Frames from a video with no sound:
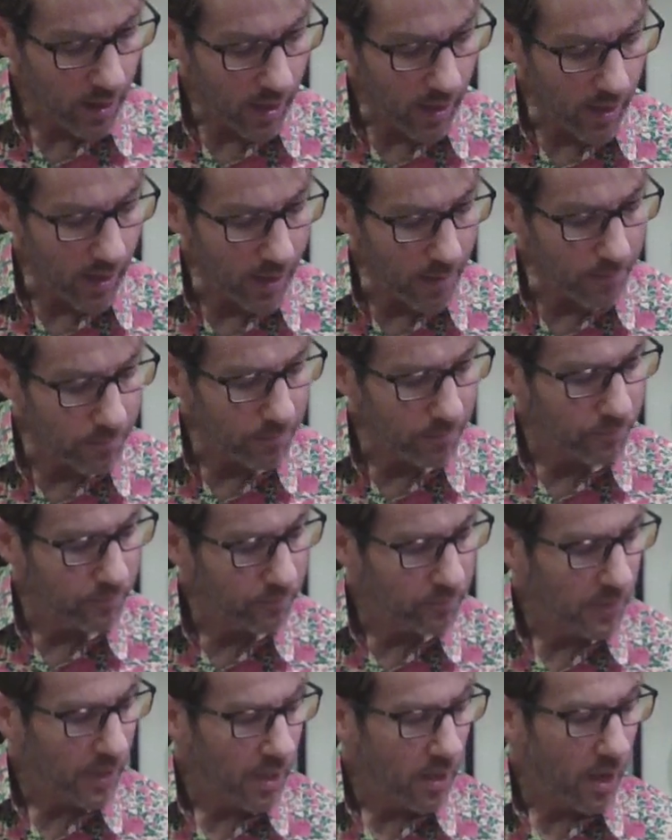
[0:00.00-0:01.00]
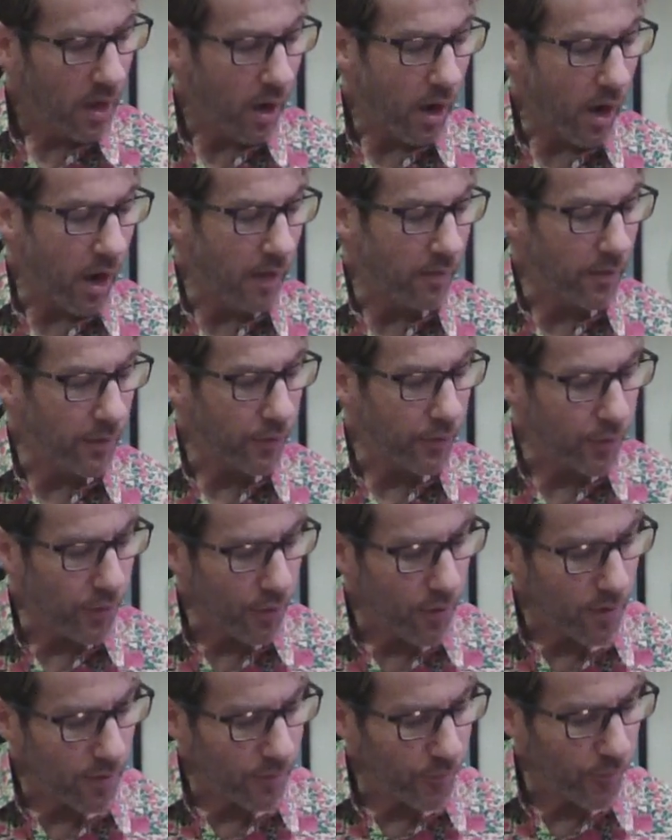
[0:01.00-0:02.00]
on the
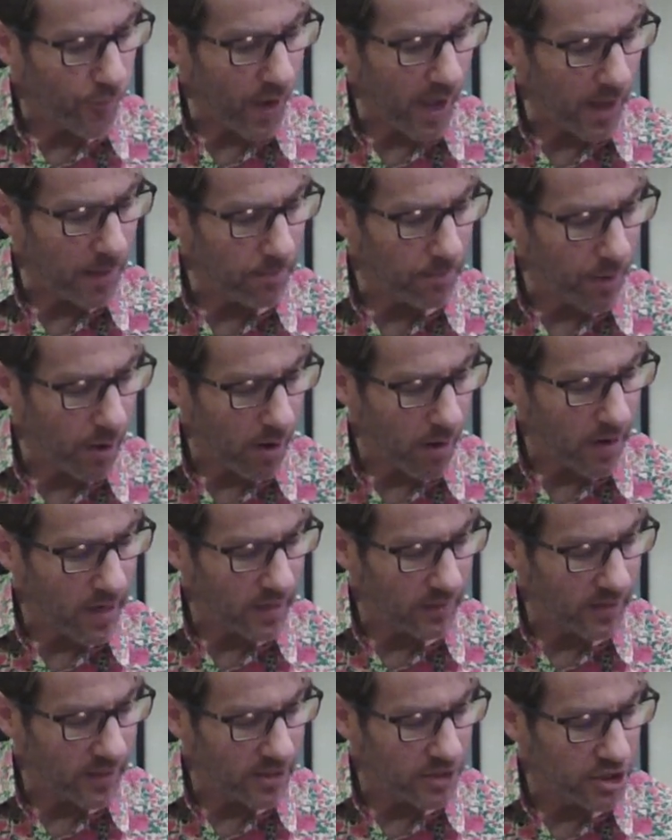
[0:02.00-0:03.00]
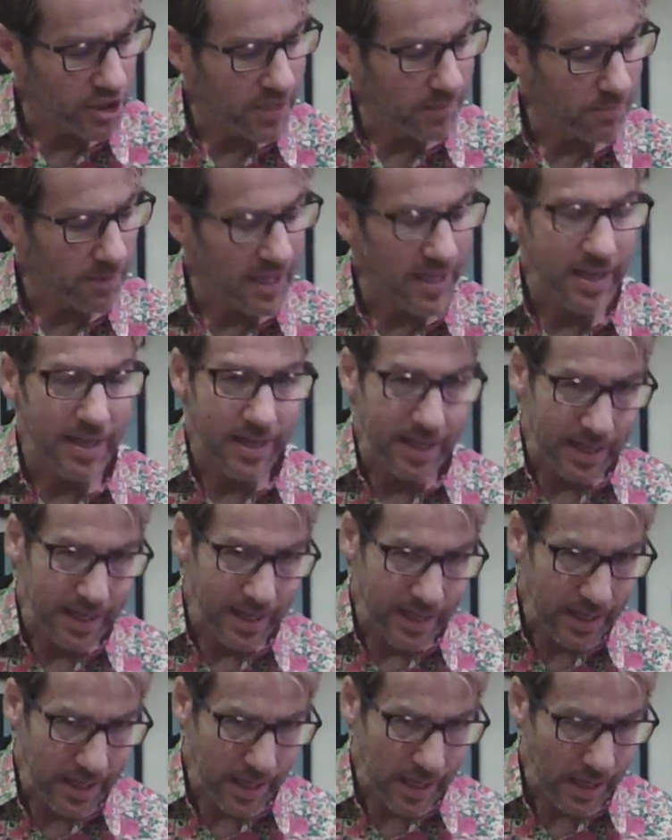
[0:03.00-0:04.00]
3rd fret, barring the G, B, and
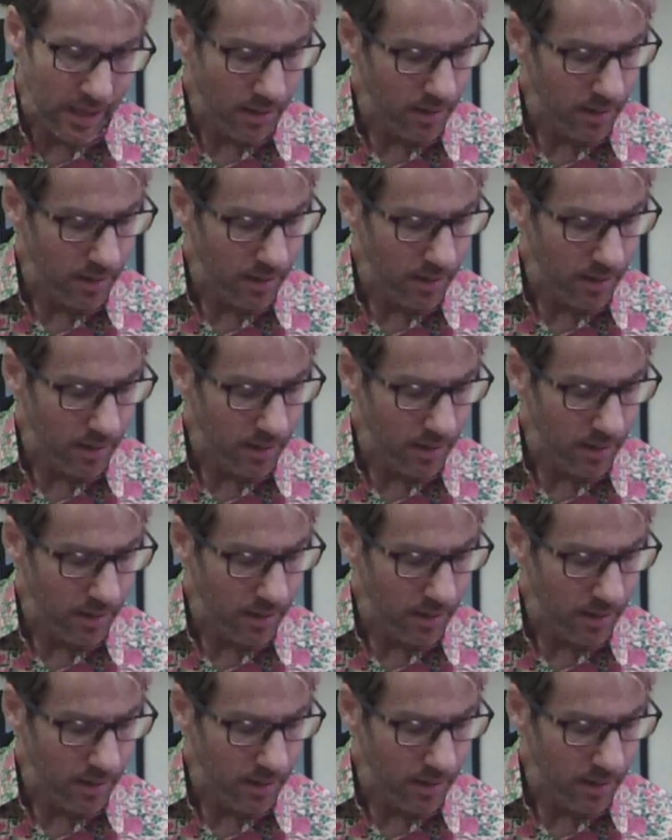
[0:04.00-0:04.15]
E,